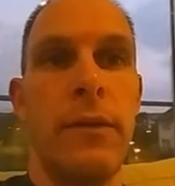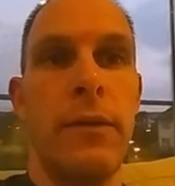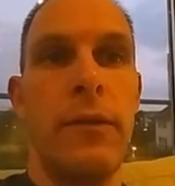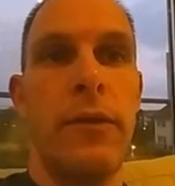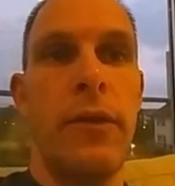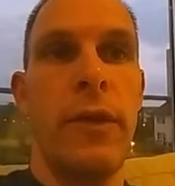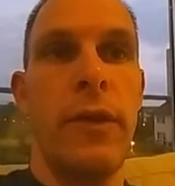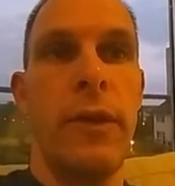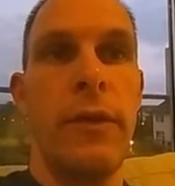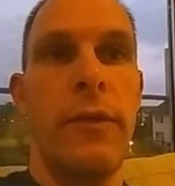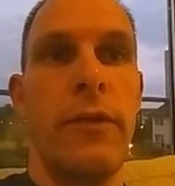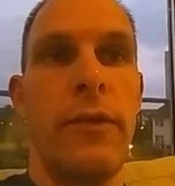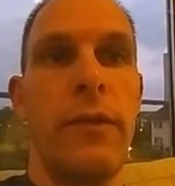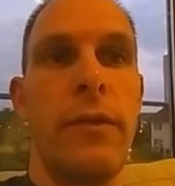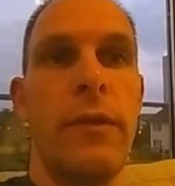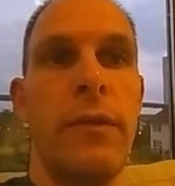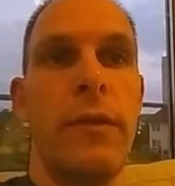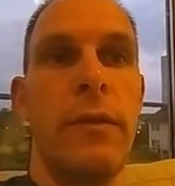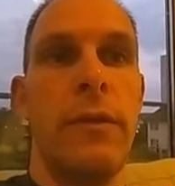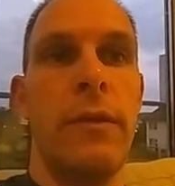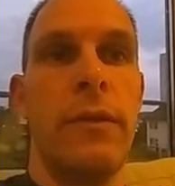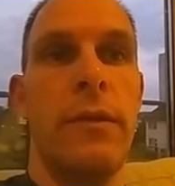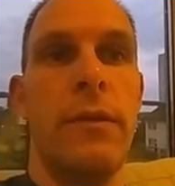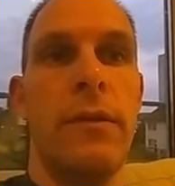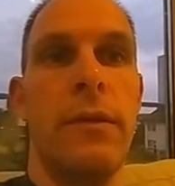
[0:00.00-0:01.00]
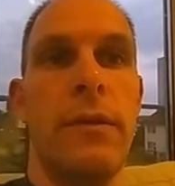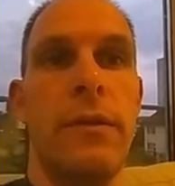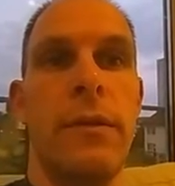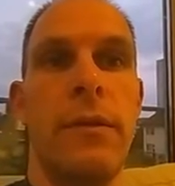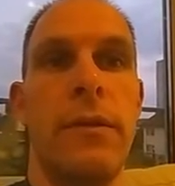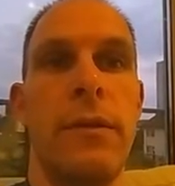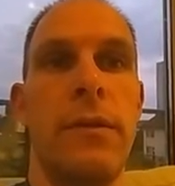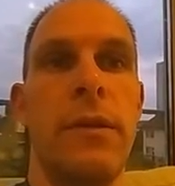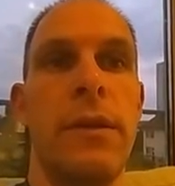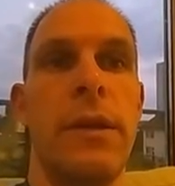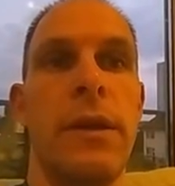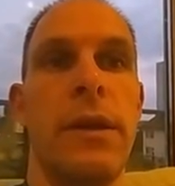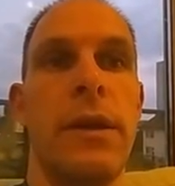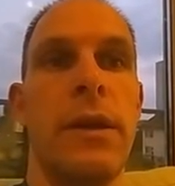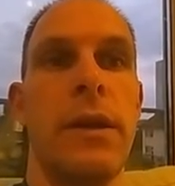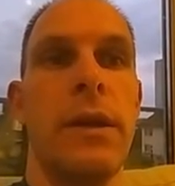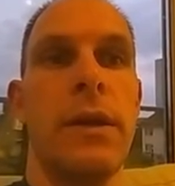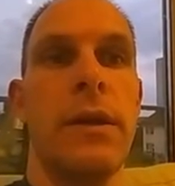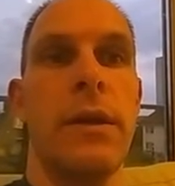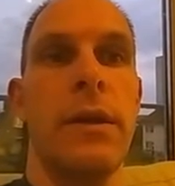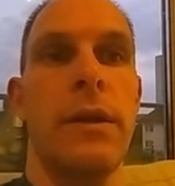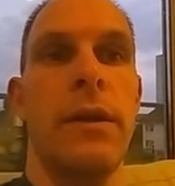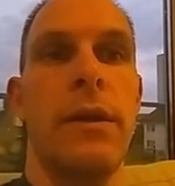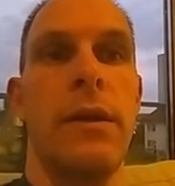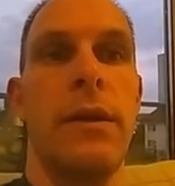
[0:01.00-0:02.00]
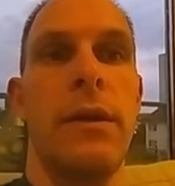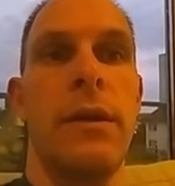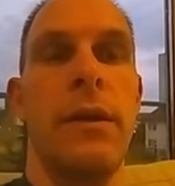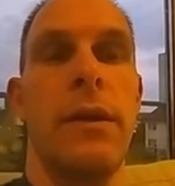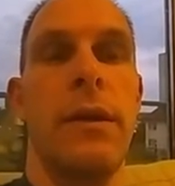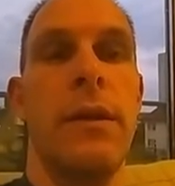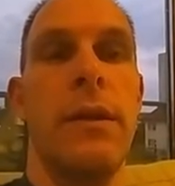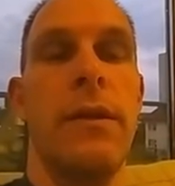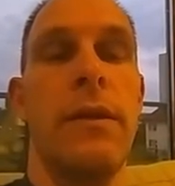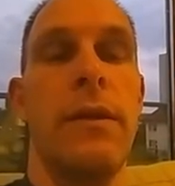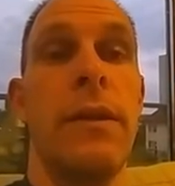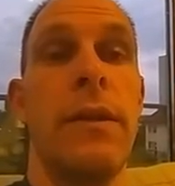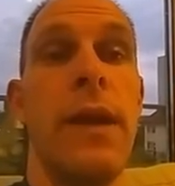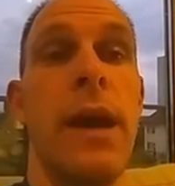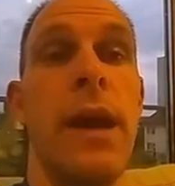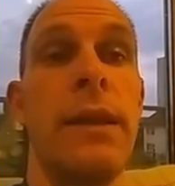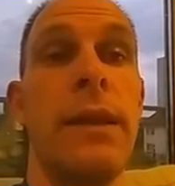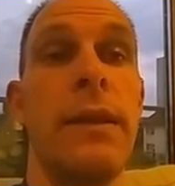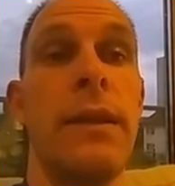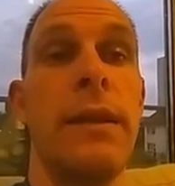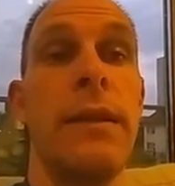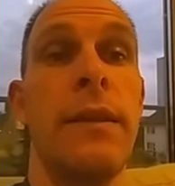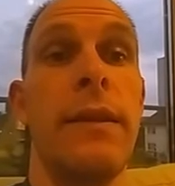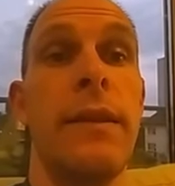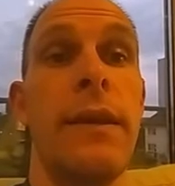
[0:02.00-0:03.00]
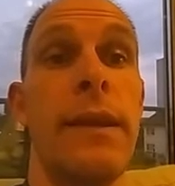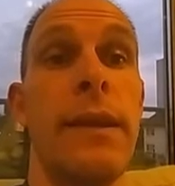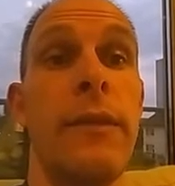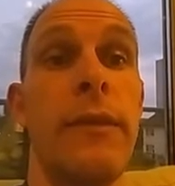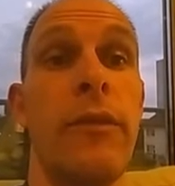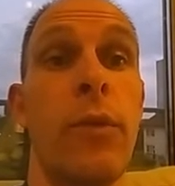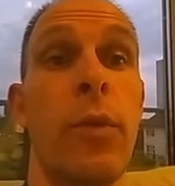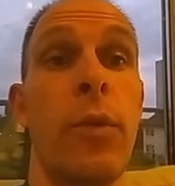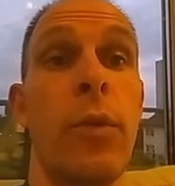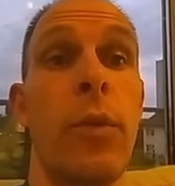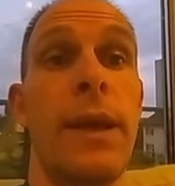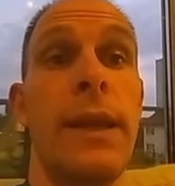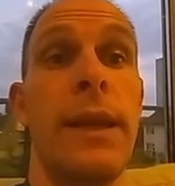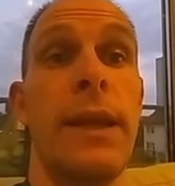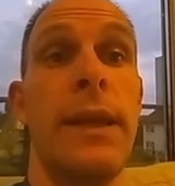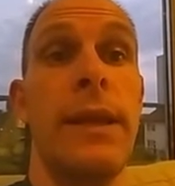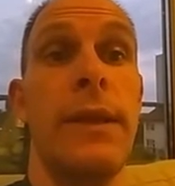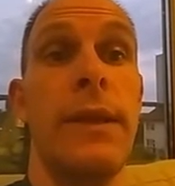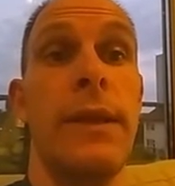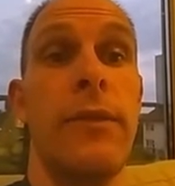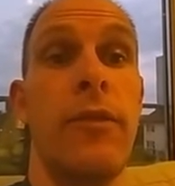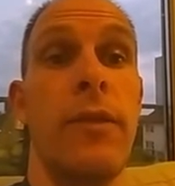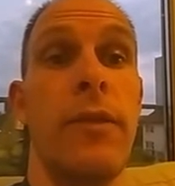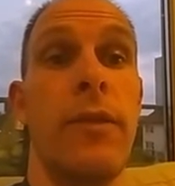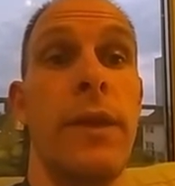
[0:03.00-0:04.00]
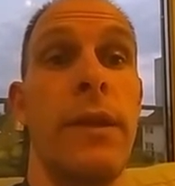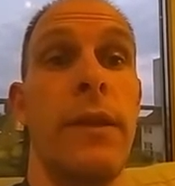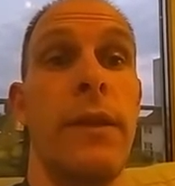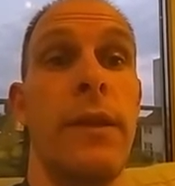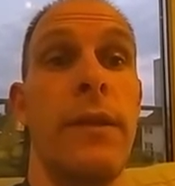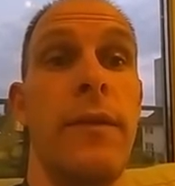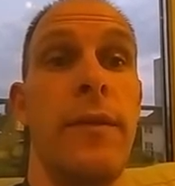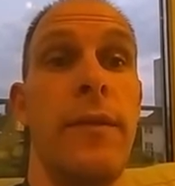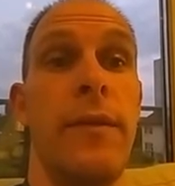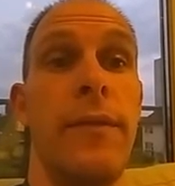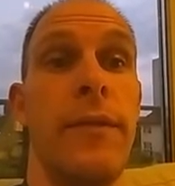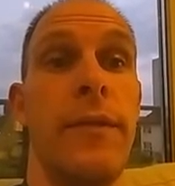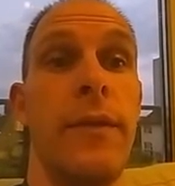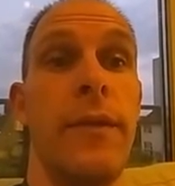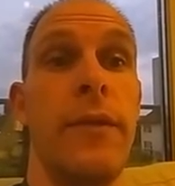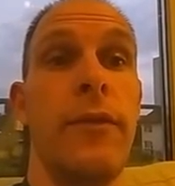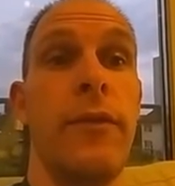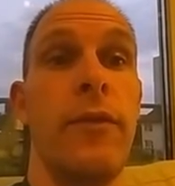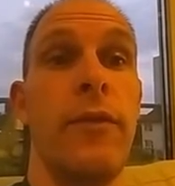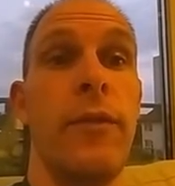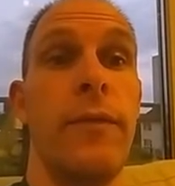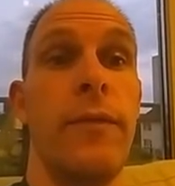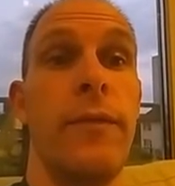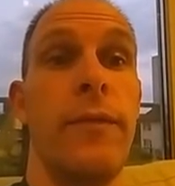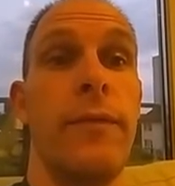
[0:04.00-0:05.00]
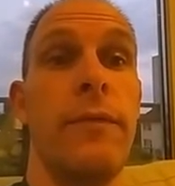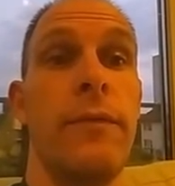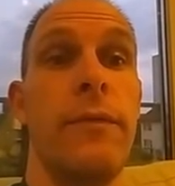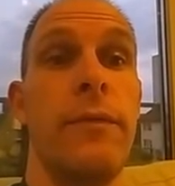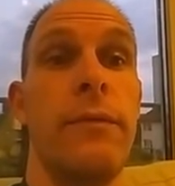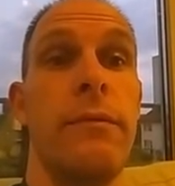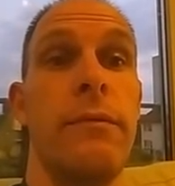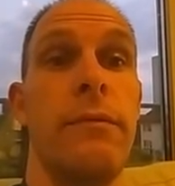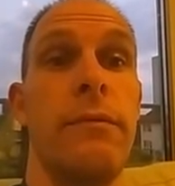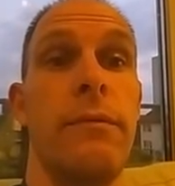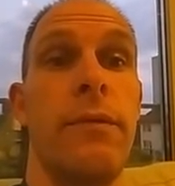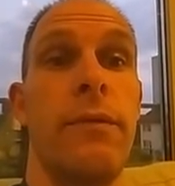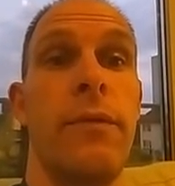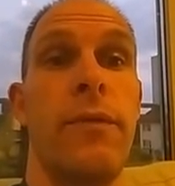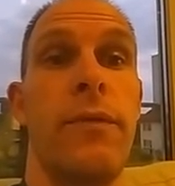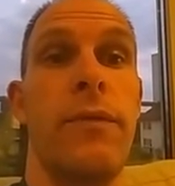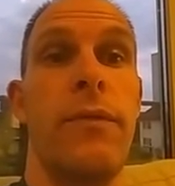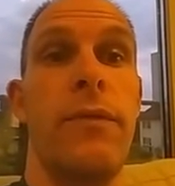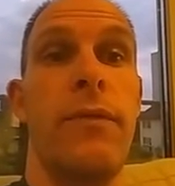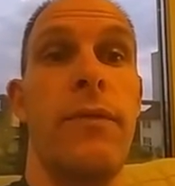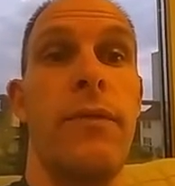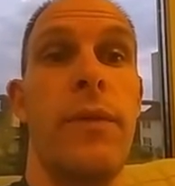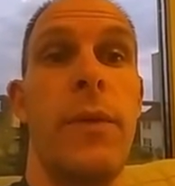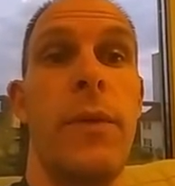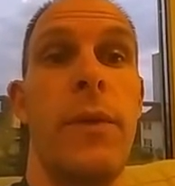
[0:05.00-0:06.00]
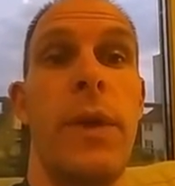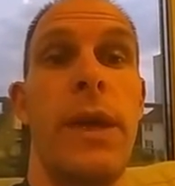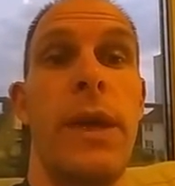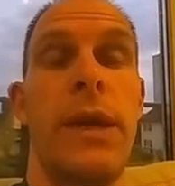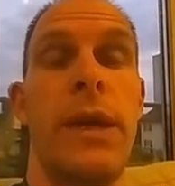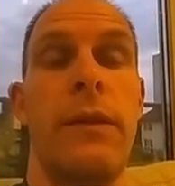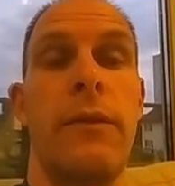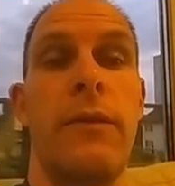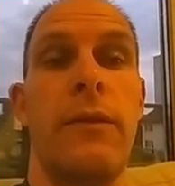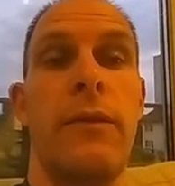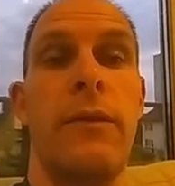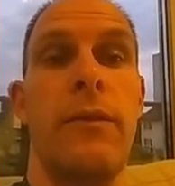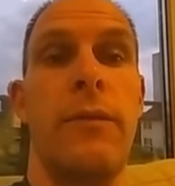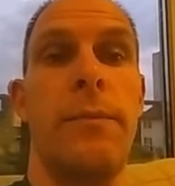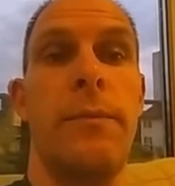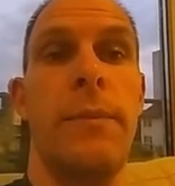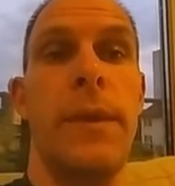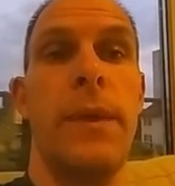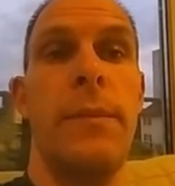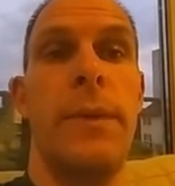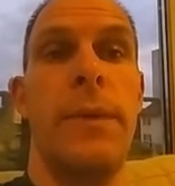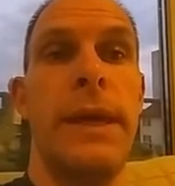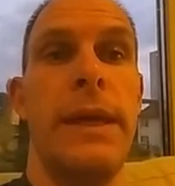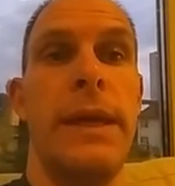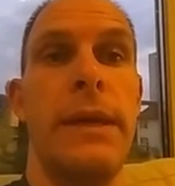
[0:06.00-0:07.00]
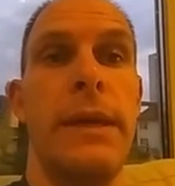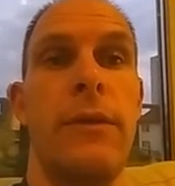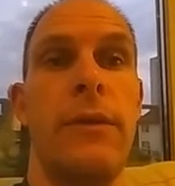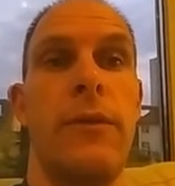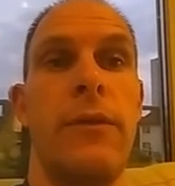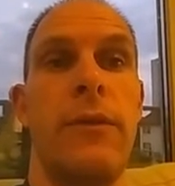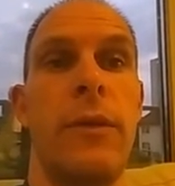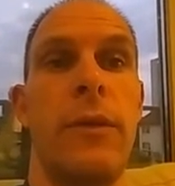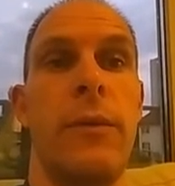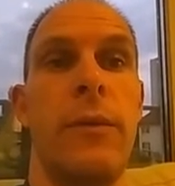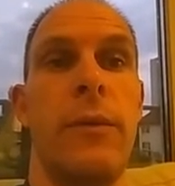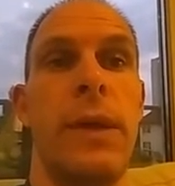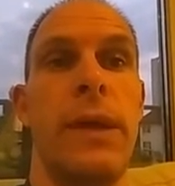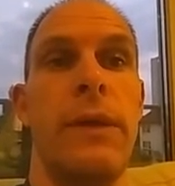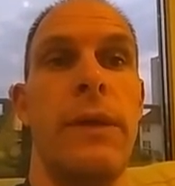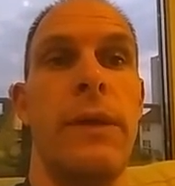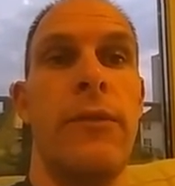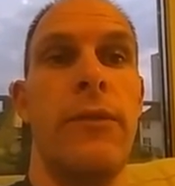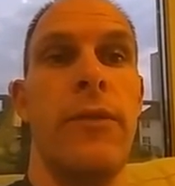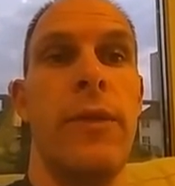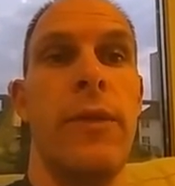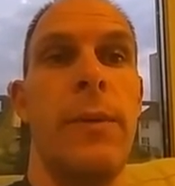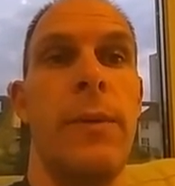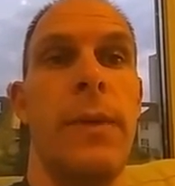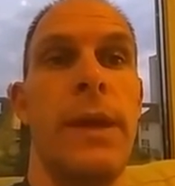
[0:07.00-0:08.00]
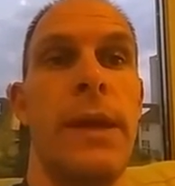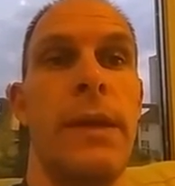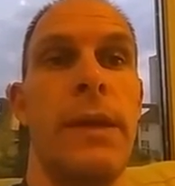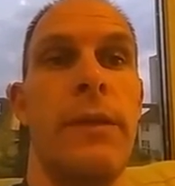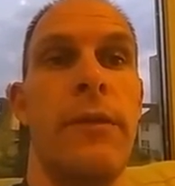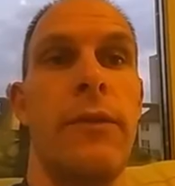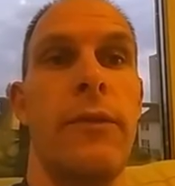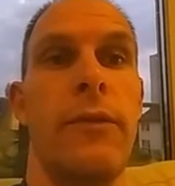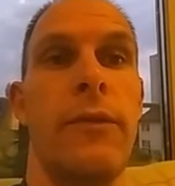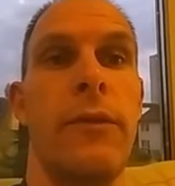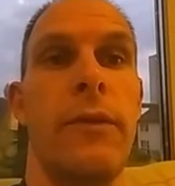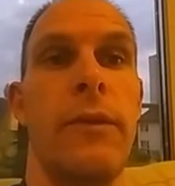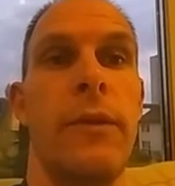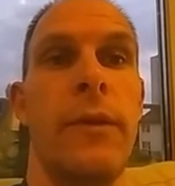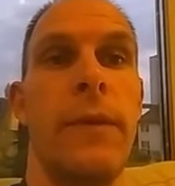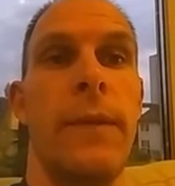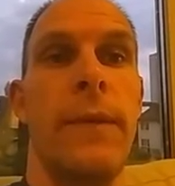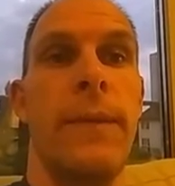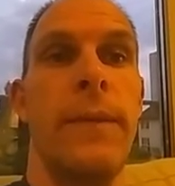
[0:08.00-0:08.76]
Just look, and that's quite literally the difference of 3 weeks, maybe 2 weeks, 3 weeks.